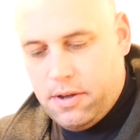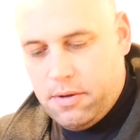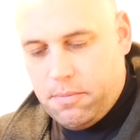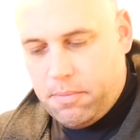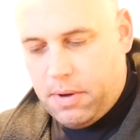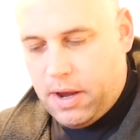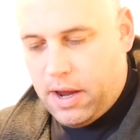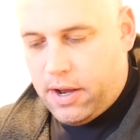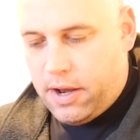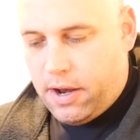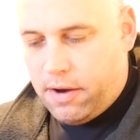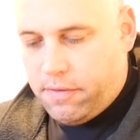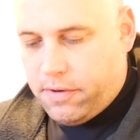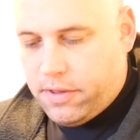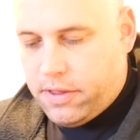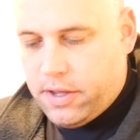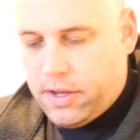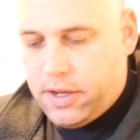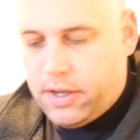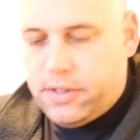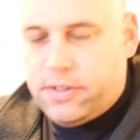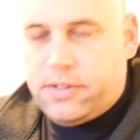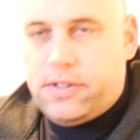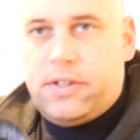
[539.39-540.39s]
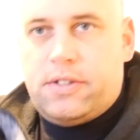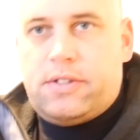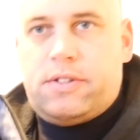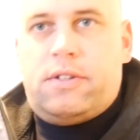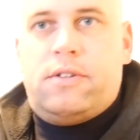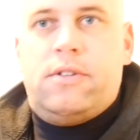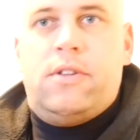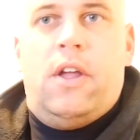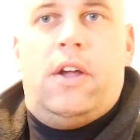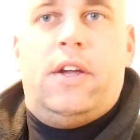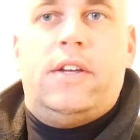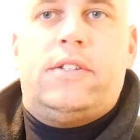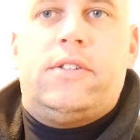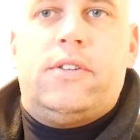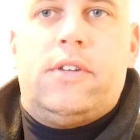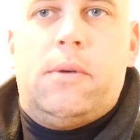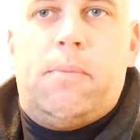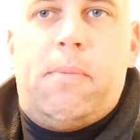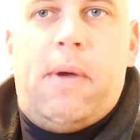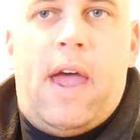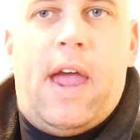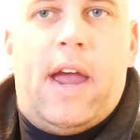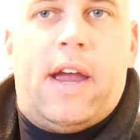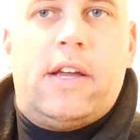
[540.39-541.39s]
Man, everything is just nicely
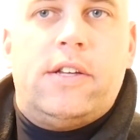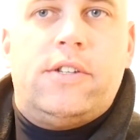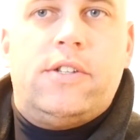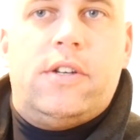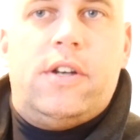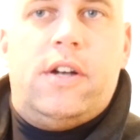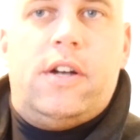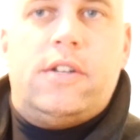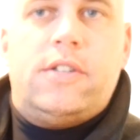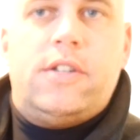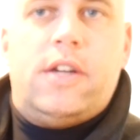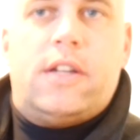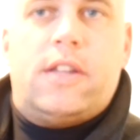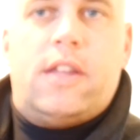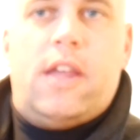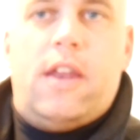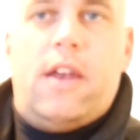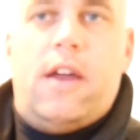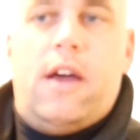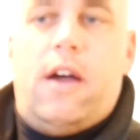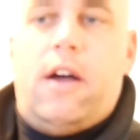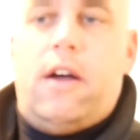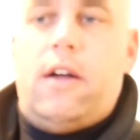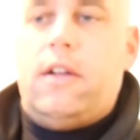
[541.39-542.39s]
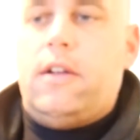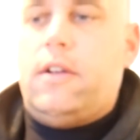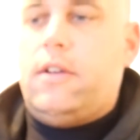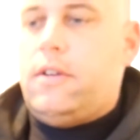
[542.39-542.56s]
packaged in there. Check that out.